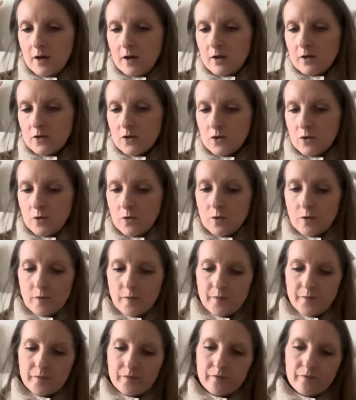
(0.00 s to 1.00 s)
So
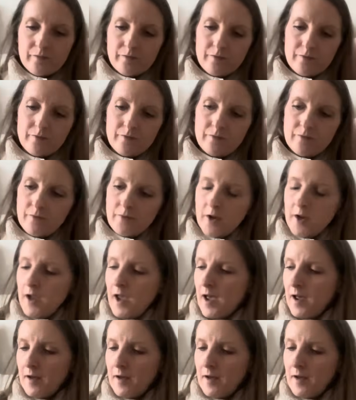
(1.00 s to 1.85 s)
yeah,